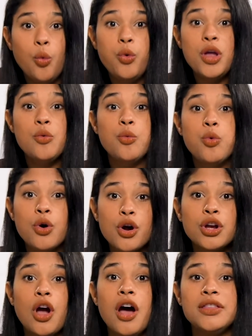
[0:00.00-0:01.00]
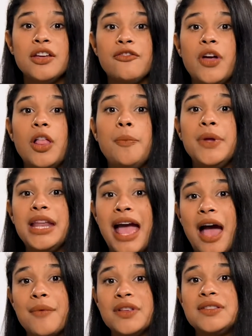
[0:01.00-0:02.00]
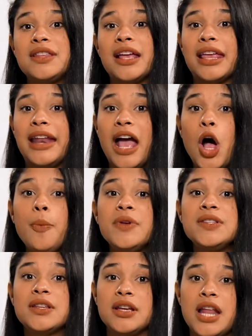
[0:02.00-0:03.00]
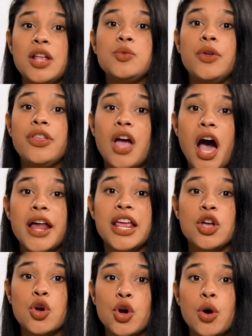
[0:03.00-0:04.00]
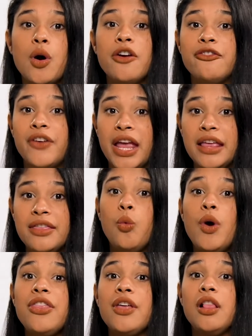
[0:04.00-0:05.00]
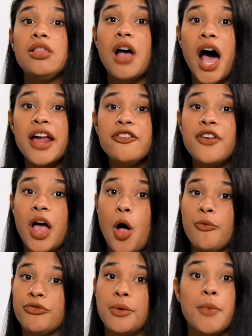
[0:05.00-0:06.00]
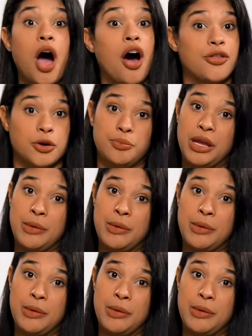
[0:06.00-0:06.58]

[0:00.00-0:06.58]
We work on developing habits that can help us connect with God and grow our faith with a lot of help from other